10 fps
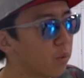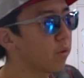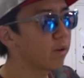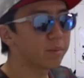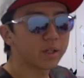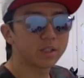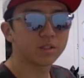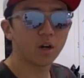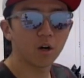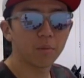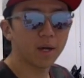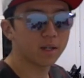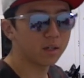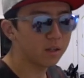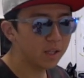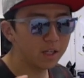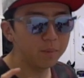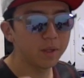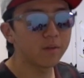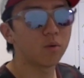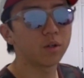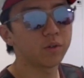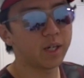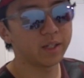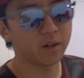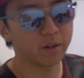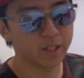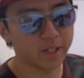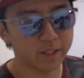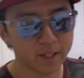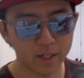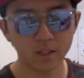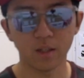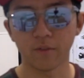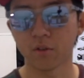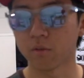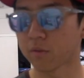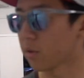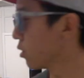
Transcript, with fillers: one of our buddies, Tom, had a little bit of 109 octane gas left over for